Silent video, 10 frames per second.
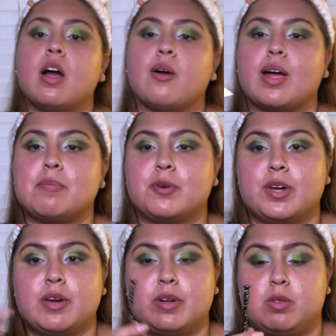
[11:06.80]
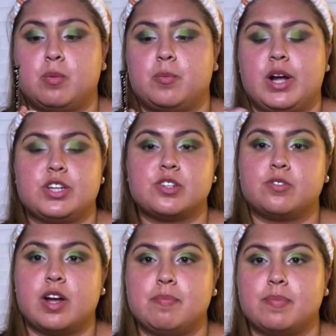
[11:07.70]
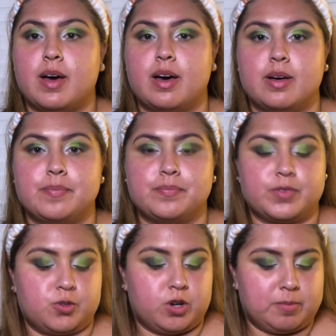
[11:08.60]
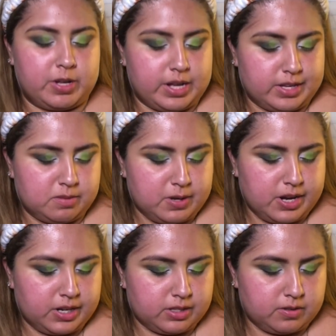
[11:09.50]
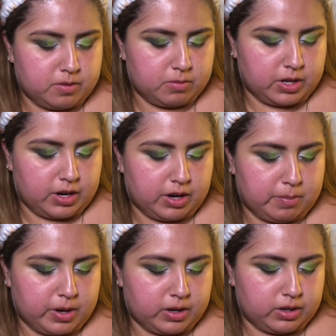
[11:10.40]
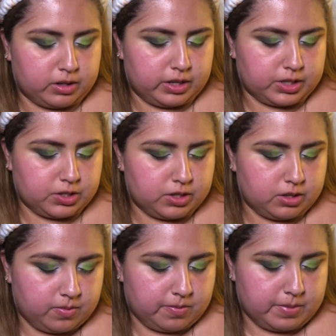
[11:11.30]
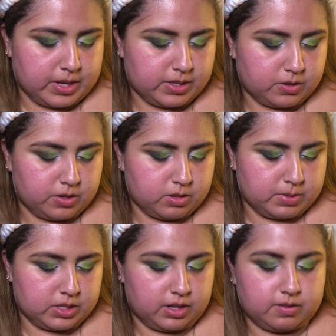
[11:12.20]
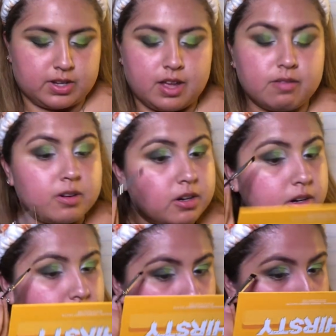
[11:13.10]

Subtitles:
Alright, I'm going on the brush from Storybook Cosmetics from the Harry Potter collection. Best Christmas gift ever.